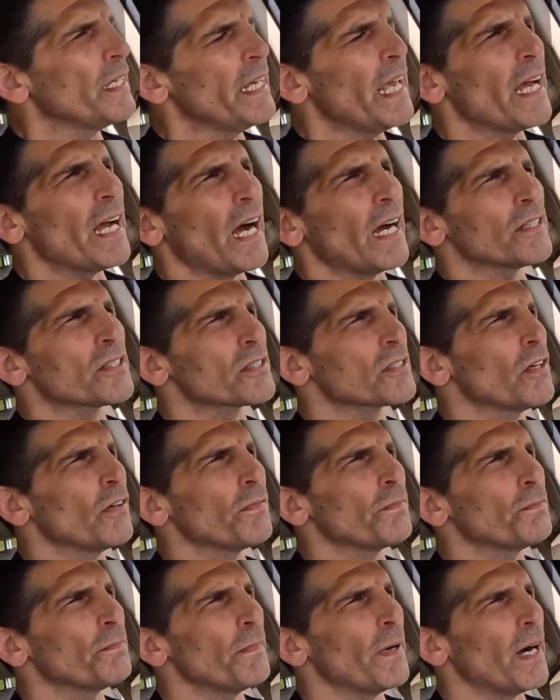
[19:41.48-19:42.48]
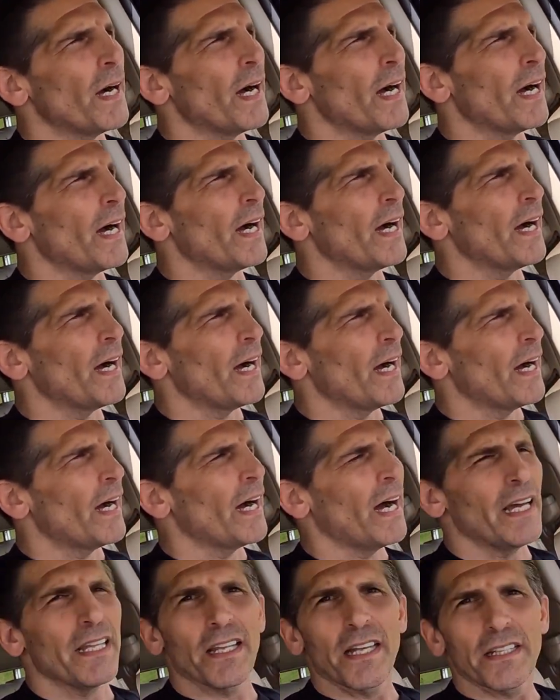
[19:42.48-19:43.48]
Yeah, so
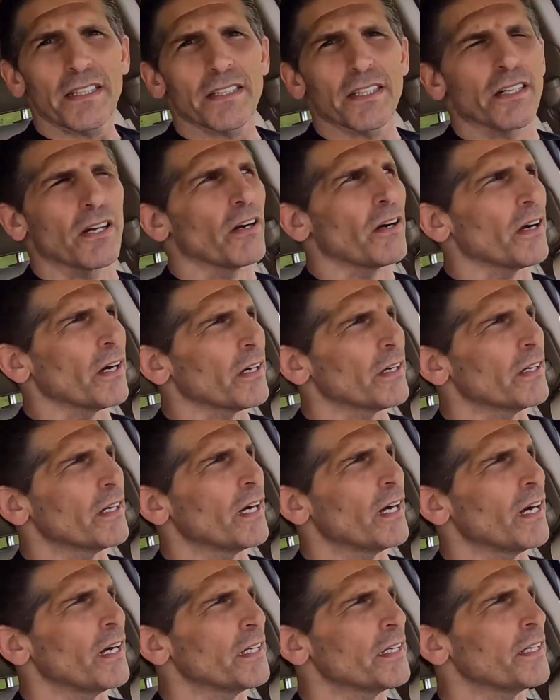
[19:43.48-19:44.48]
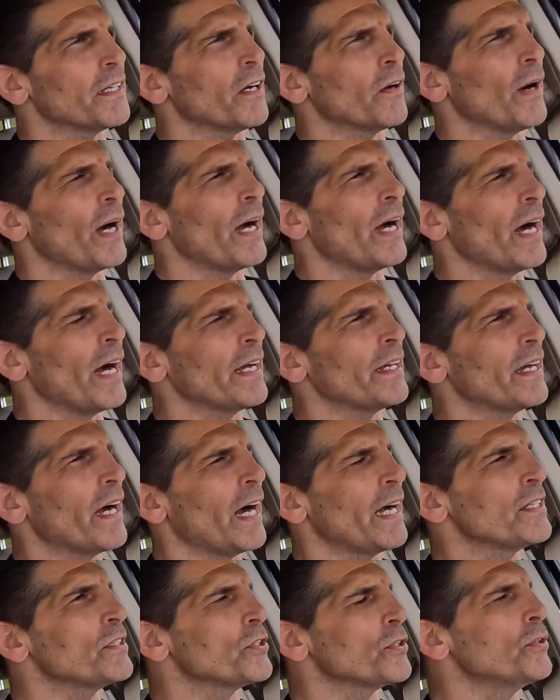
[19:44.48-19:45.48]
I like the car. You know,
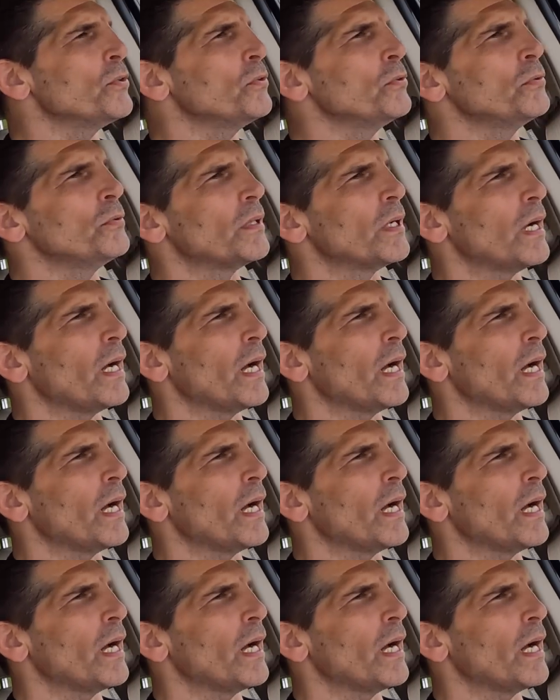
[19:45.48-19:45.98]
I do.